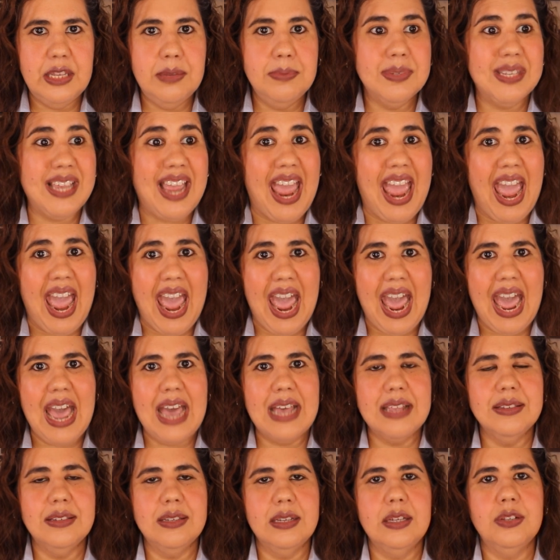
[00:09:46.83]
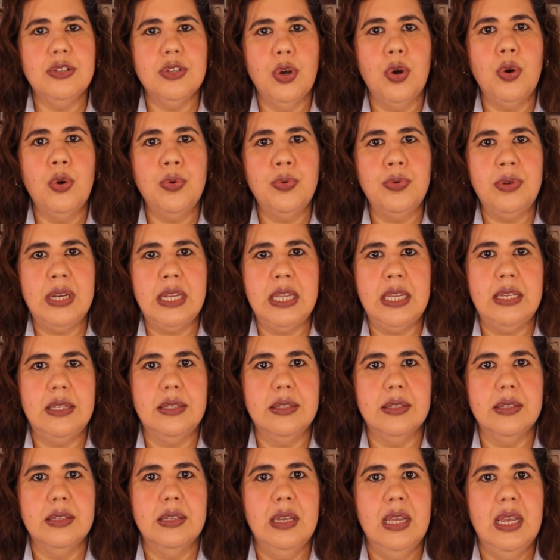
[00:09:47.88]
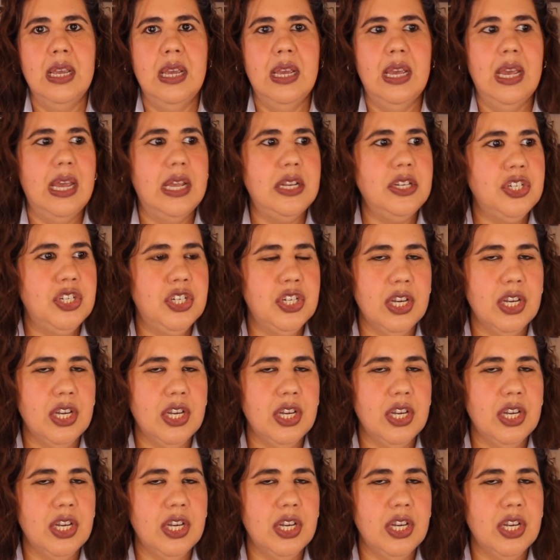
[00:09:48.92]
themes has its own needs. And